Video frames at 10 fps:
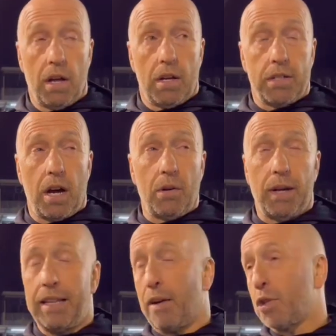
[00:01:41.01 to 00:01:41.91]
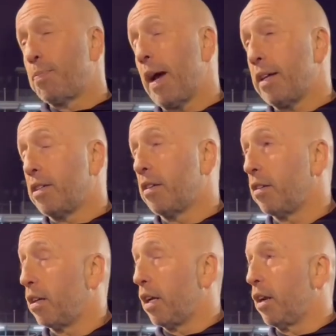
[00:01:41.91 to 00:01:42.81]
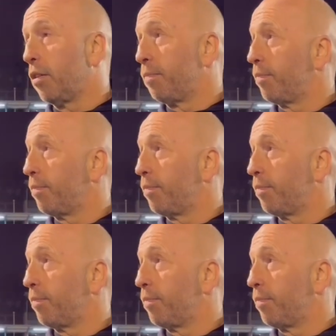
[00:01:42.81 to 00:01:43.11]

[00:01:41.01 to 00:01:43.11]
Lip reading: So in that respect, you know,